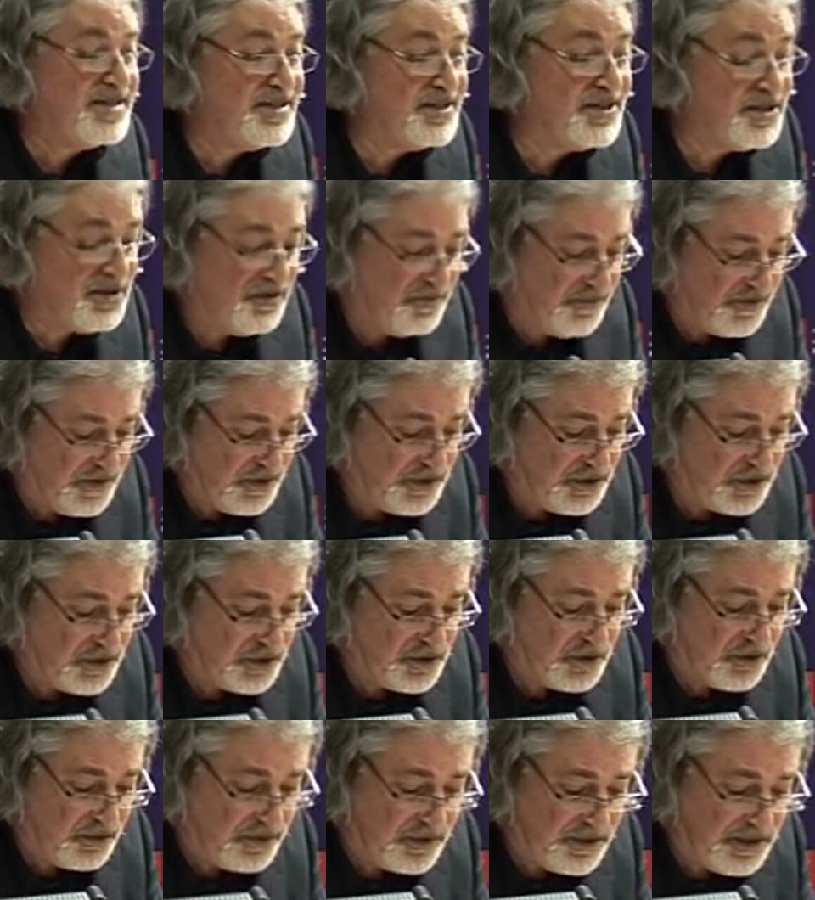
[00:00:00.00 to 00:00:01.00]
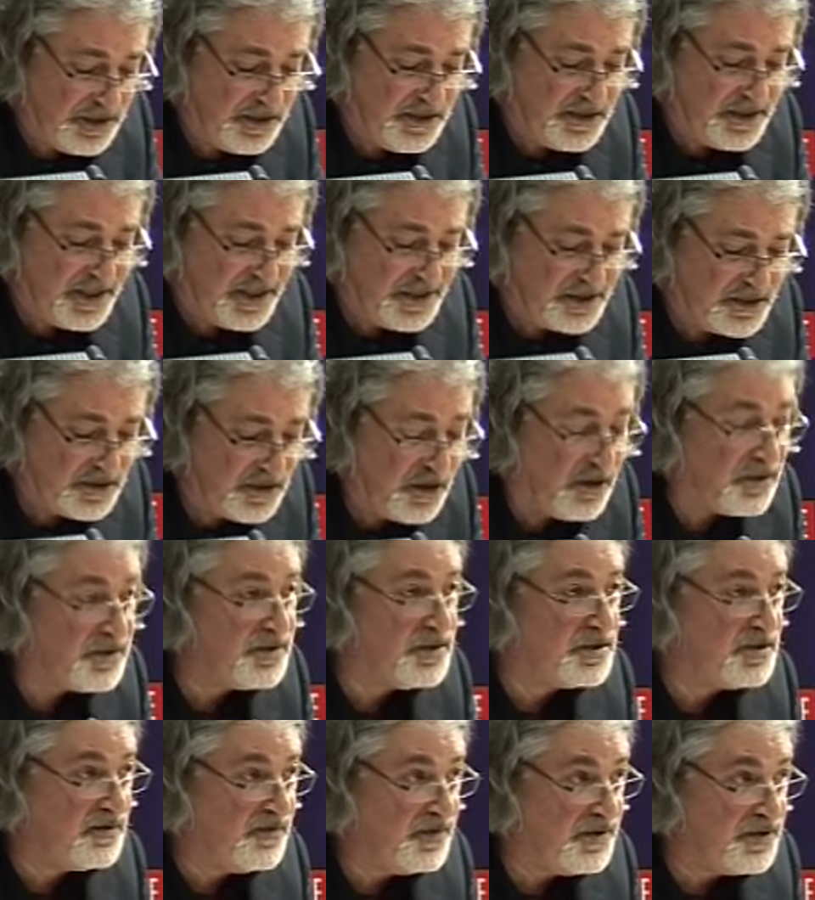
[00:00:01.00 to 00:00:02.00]
isn't sufficient, or at least it's
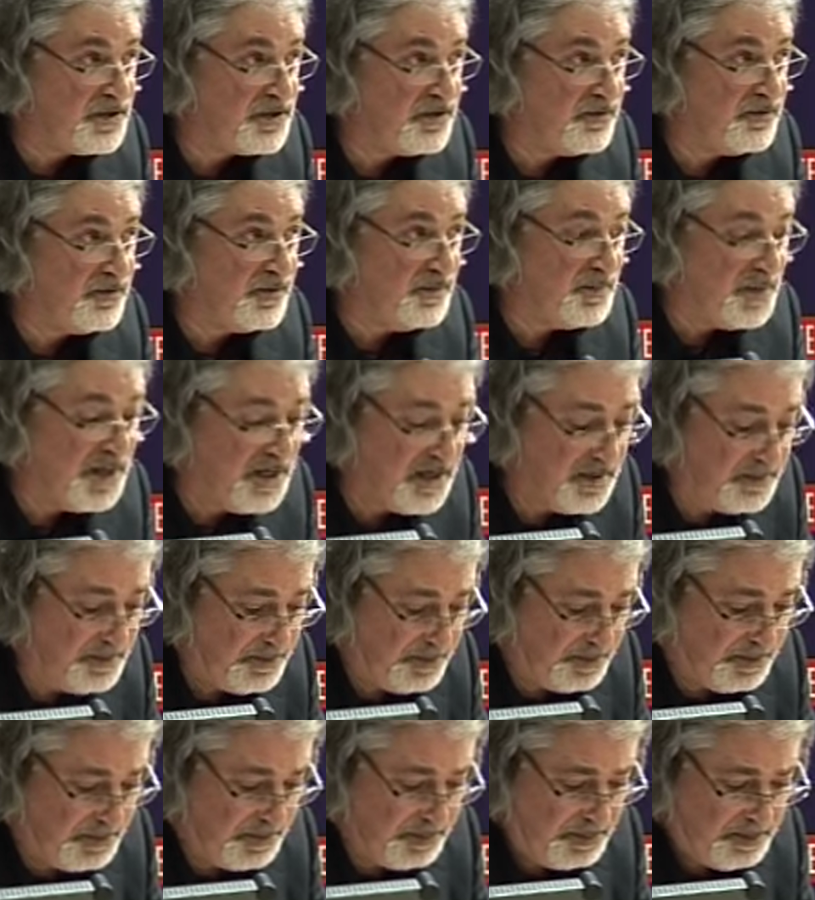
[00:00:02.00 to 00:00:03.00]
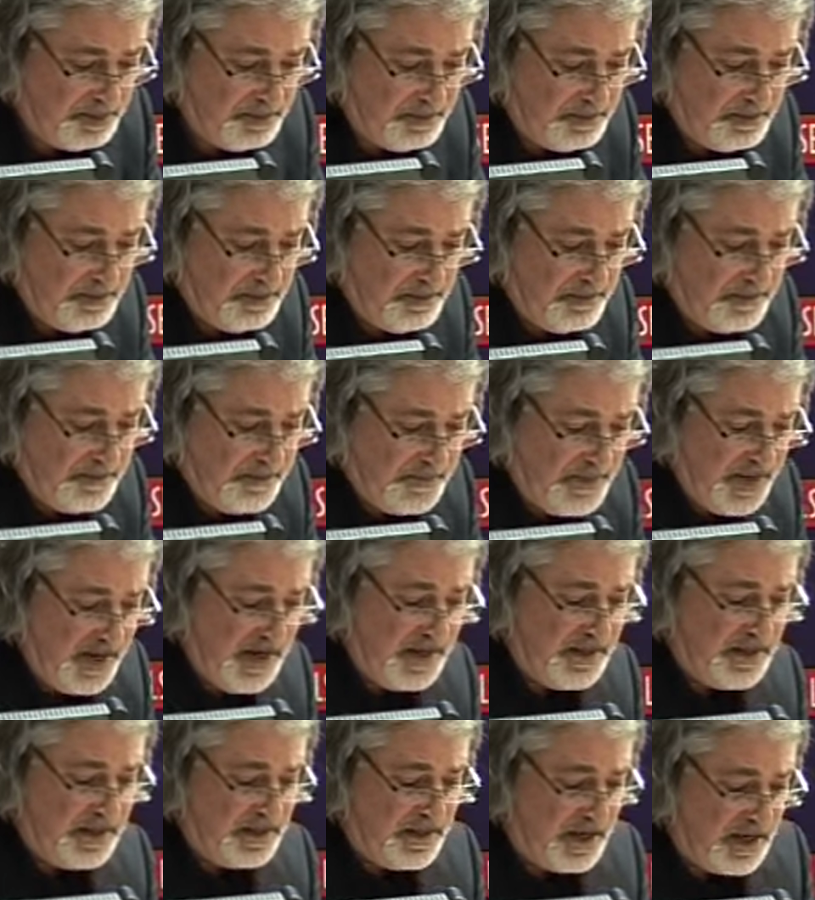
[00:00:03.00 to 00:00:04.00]
not sufficient for me.
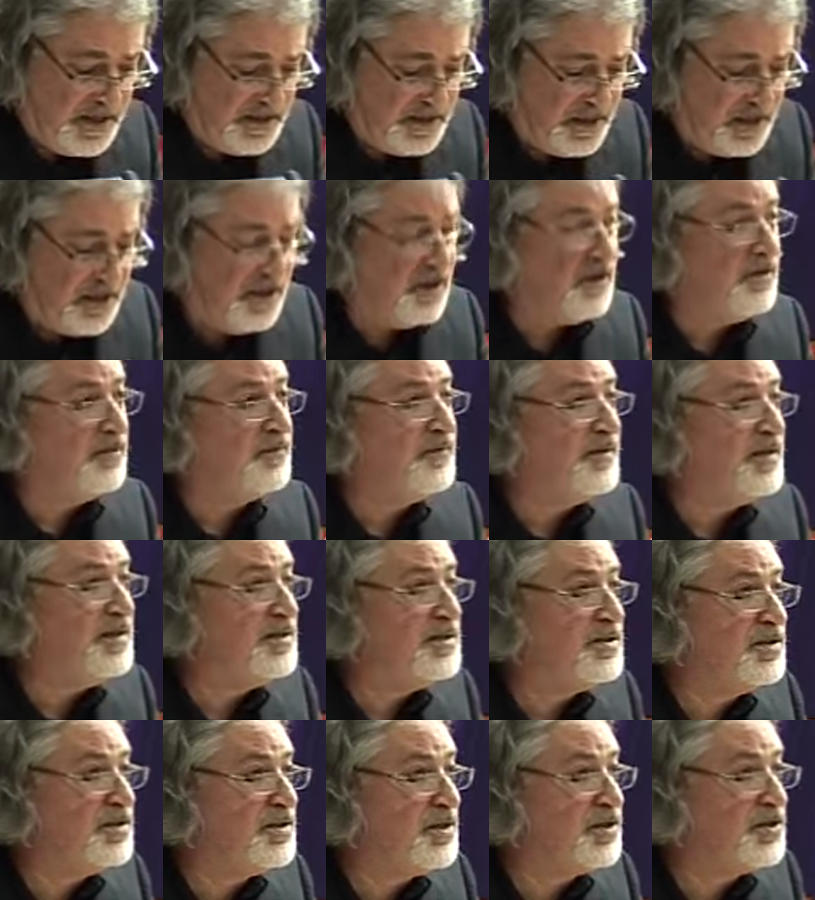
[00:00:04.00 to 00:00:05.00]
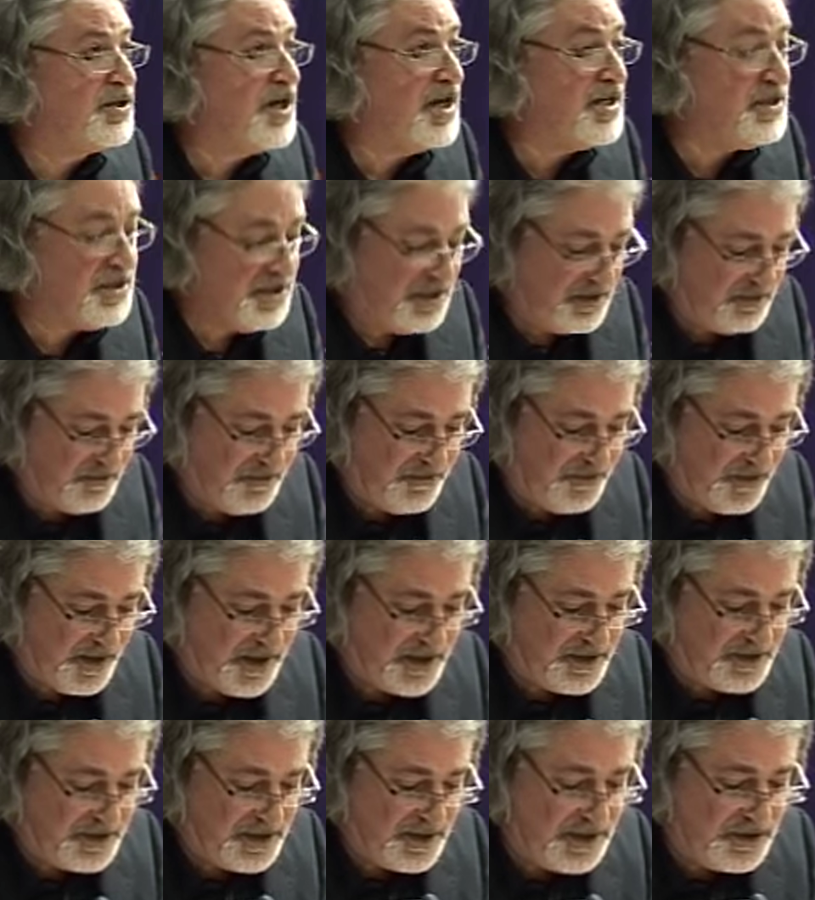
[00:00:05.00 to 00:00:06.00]
In another of his suggestive
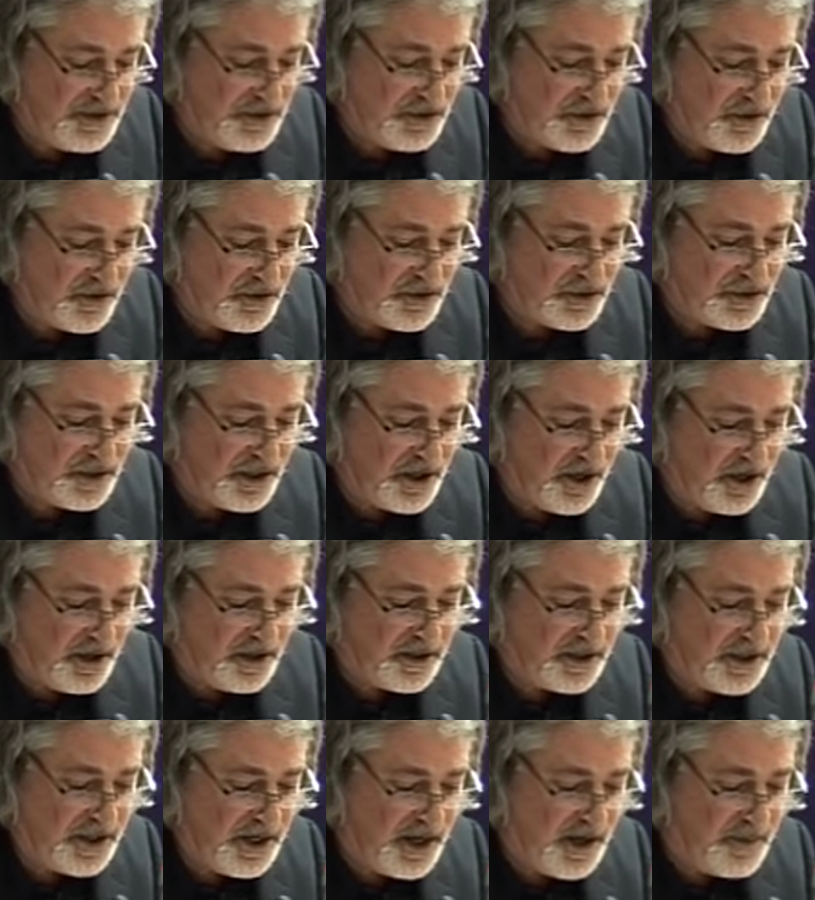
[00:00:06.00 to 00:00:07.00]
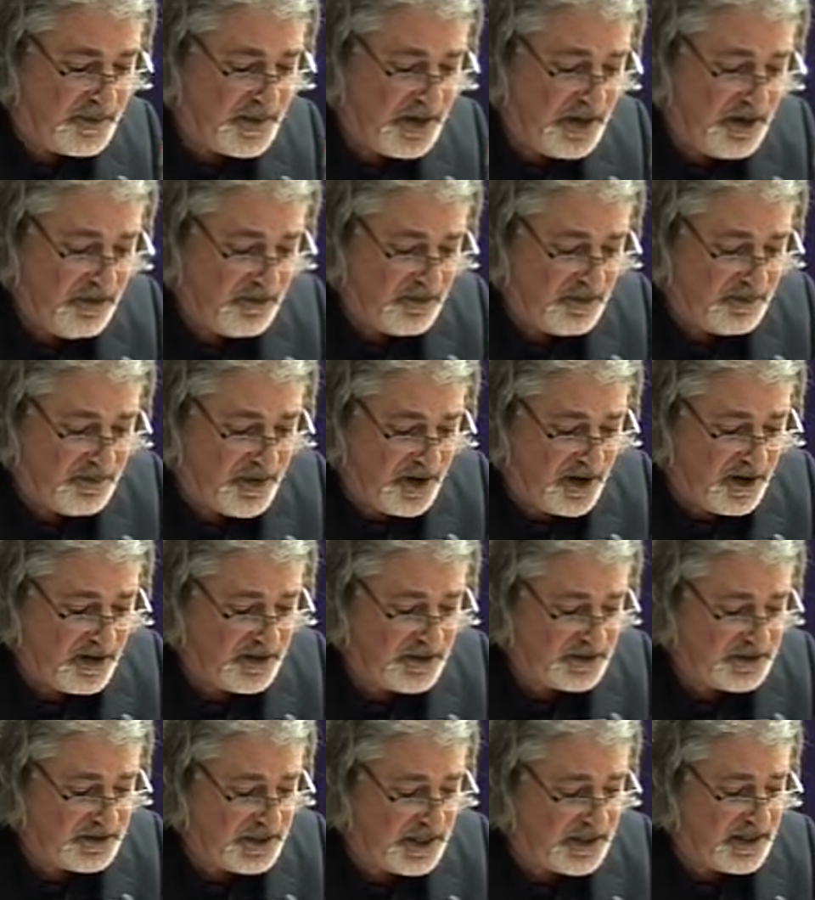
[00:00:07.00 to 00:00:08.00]
phrases, Georges Canguilhem
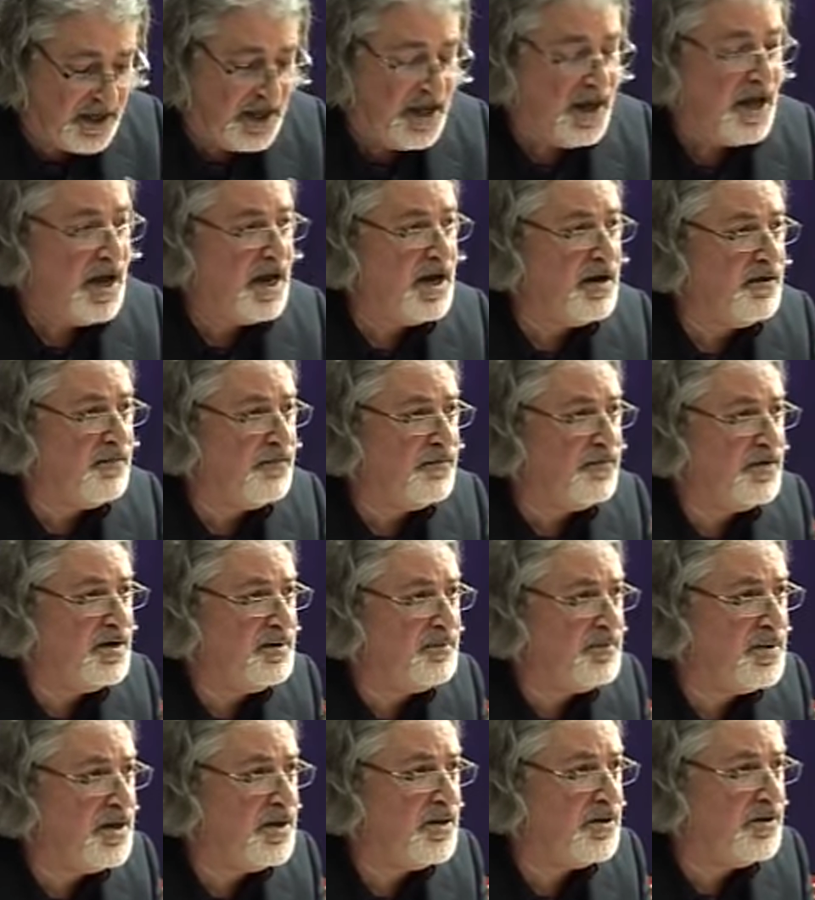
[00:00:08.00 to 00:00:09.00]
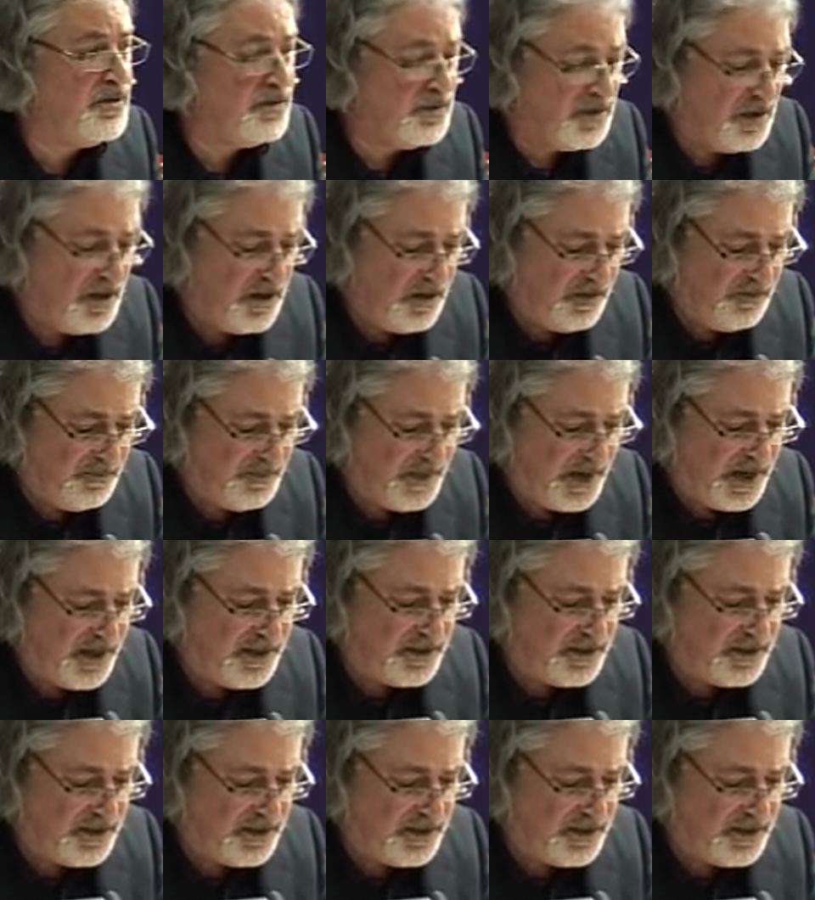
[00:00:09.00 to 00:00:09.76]
remarks that every mode of